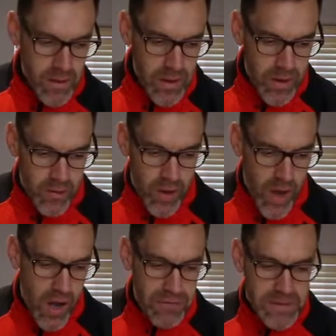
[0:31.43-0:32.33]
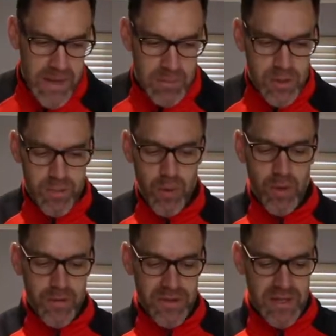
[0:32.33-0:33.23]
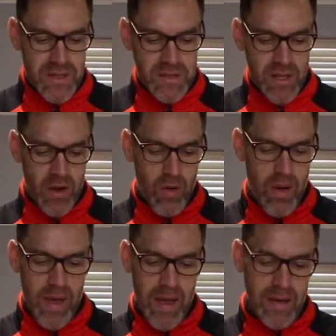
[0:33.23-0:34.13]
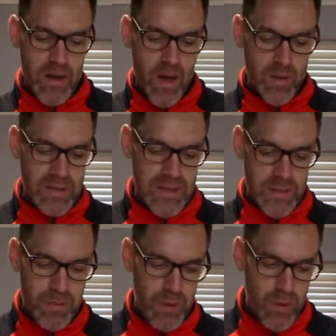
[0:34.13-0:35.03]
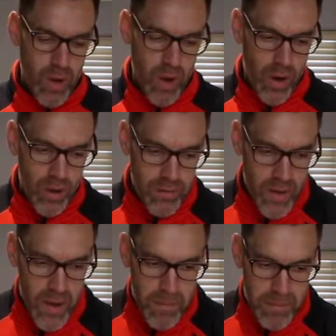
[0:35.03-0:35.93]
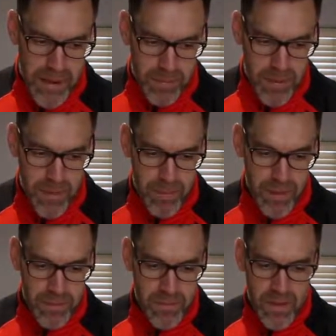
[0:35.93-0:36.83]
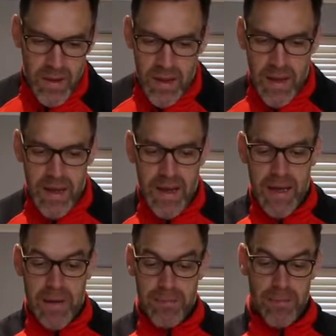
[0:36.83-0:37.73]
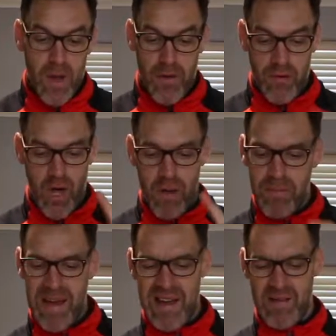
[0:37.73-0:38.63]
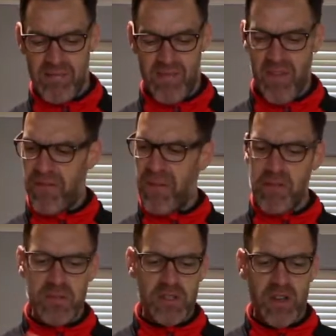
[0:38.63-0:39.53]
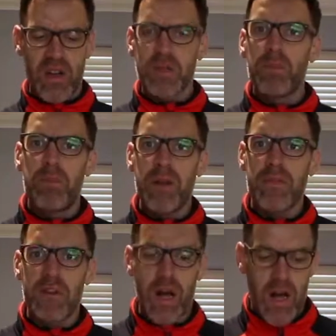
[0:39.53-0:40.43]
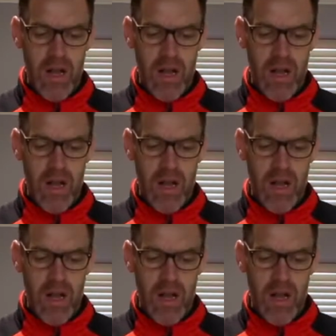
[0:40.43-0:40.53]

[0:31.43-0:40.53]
I've got half a tablespoon of sea salt and a whole teaspoon of black pepper. I've got about a thumb-sized bit of